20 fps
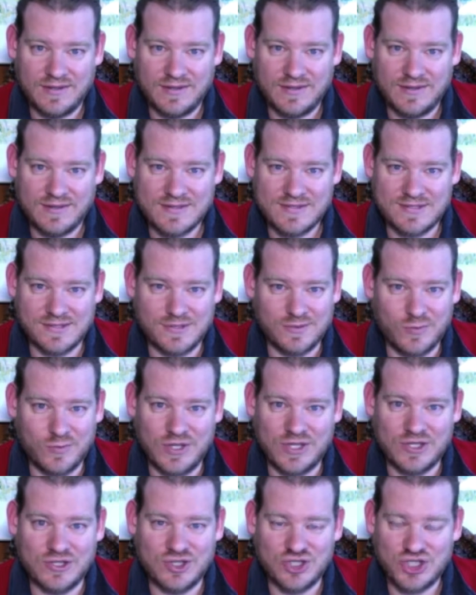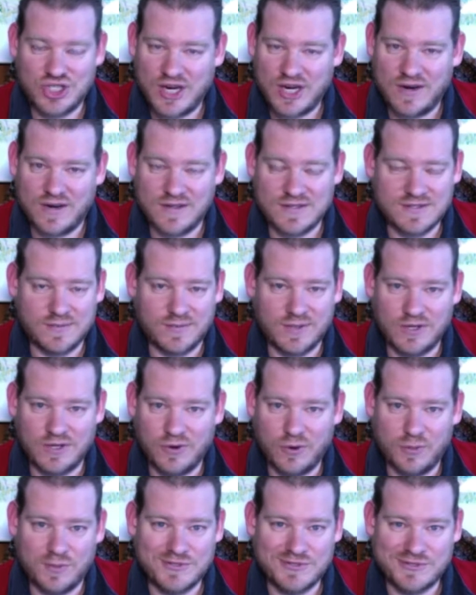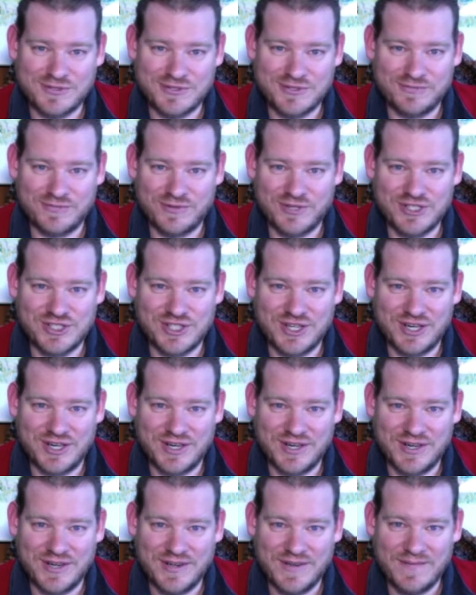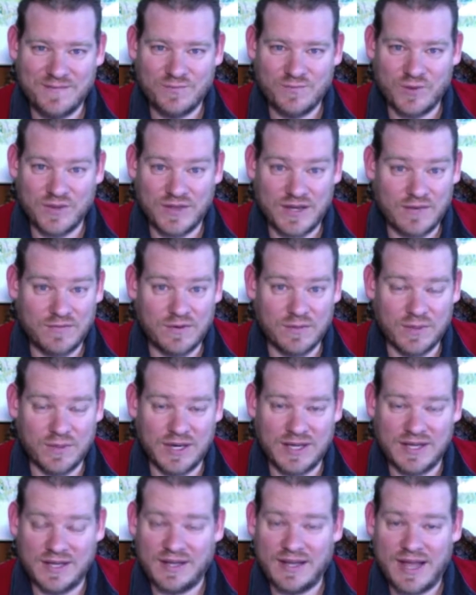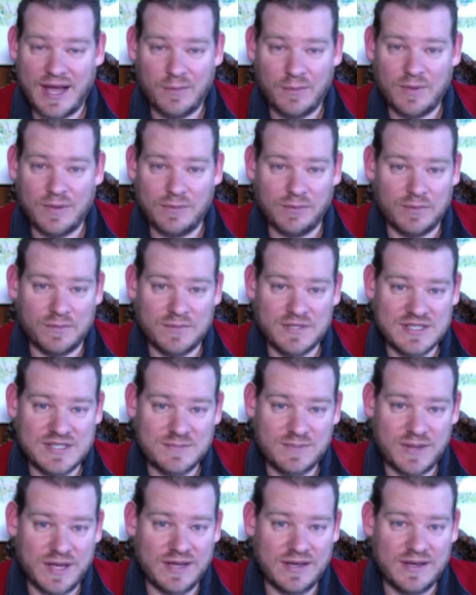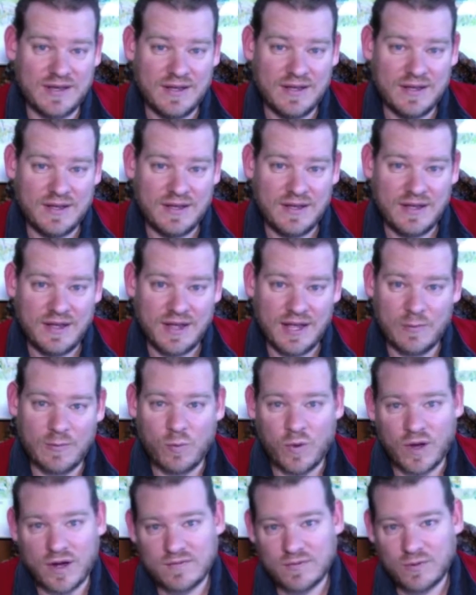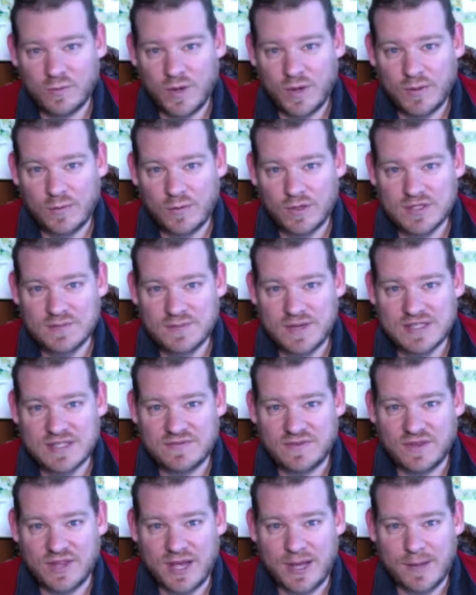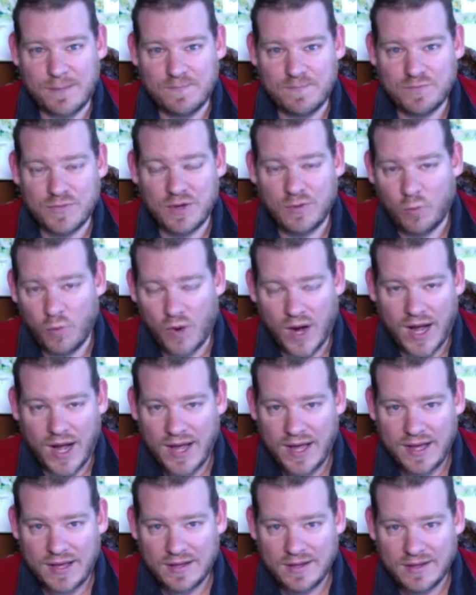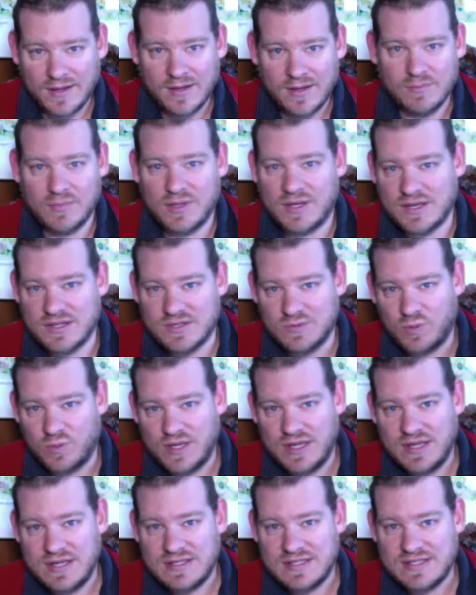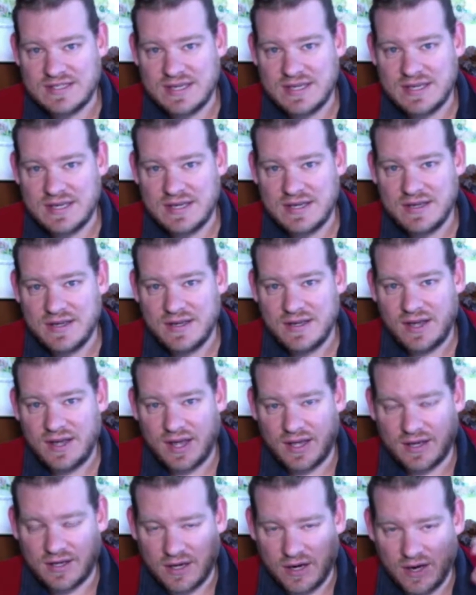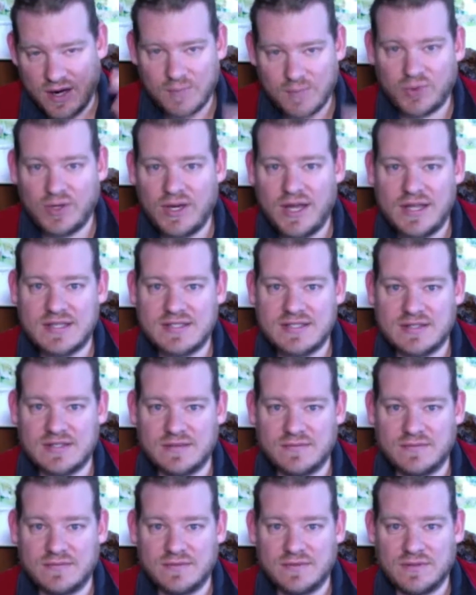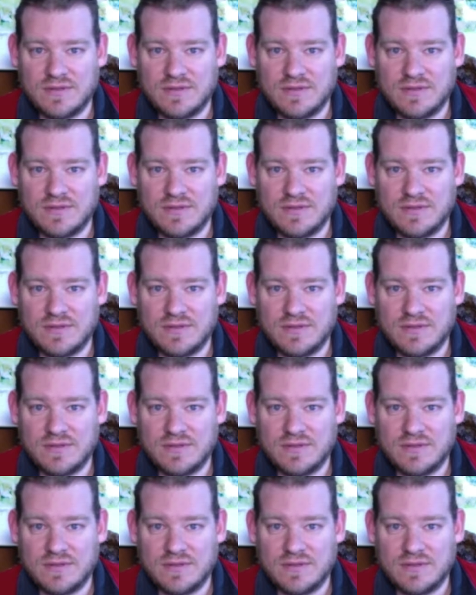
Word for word: so that we can share it so we can open source and free share it with everybody and allow people to participate in whatever way works best for them why because we see a comprehensive